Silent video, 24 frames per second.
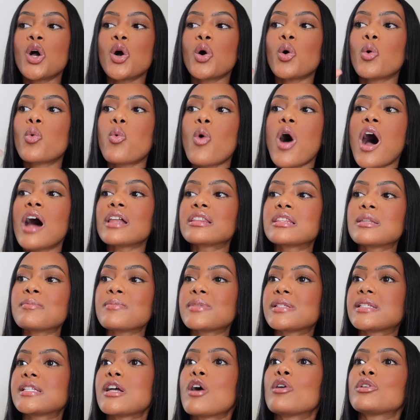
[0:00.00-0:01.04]

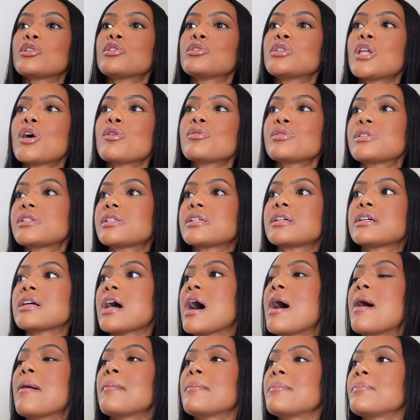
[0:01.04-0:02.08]
guatham, cellulose,
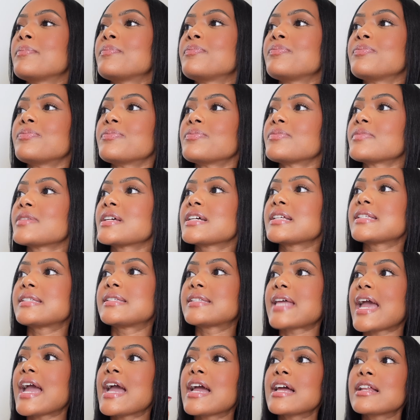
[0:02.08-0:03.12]
gum,
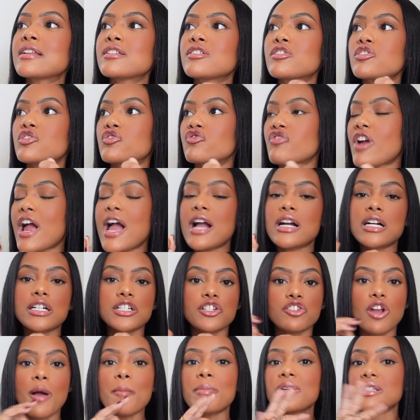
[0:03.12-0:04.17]
Zans, rank,
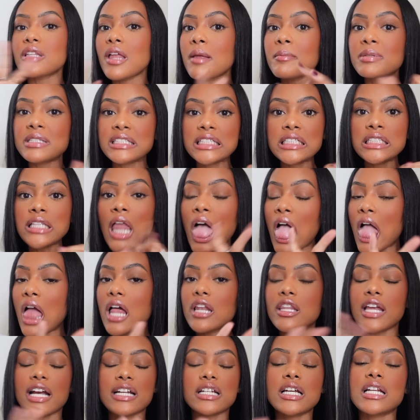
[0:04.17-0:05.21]

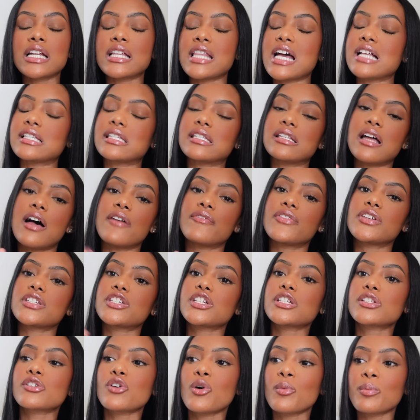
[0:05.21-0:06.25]
like none of that stuff. It's
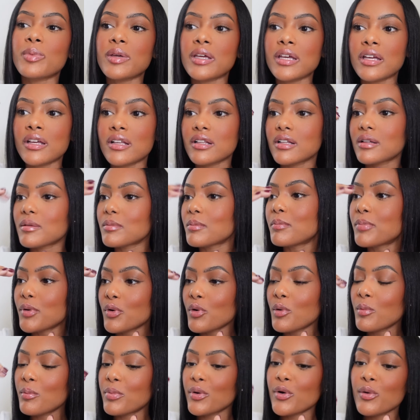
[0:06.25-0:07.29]
just gonna be
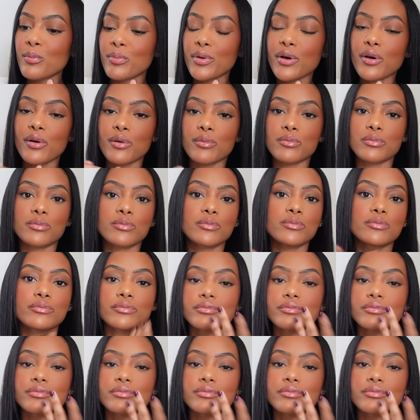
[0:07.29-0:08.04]
boom, boom, boom.